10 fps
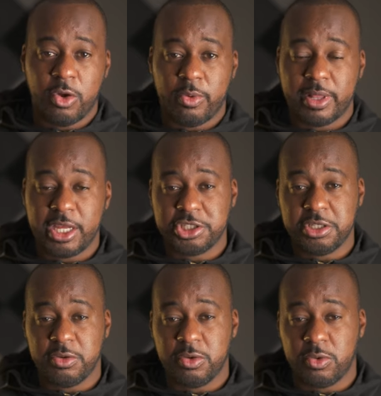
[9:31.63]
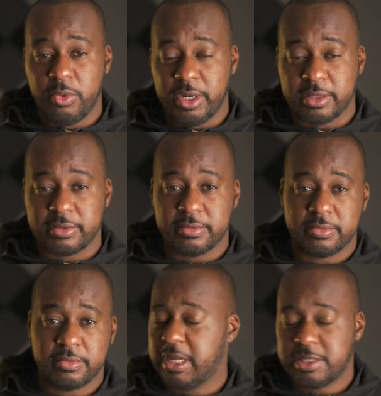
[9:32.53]
will actually win it.
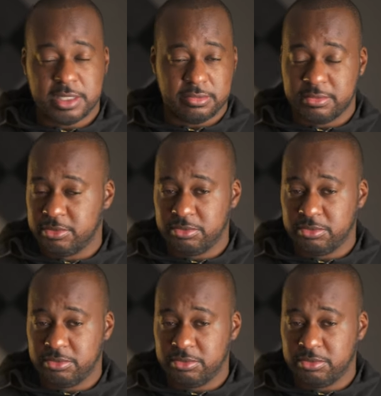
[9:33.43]
That's it.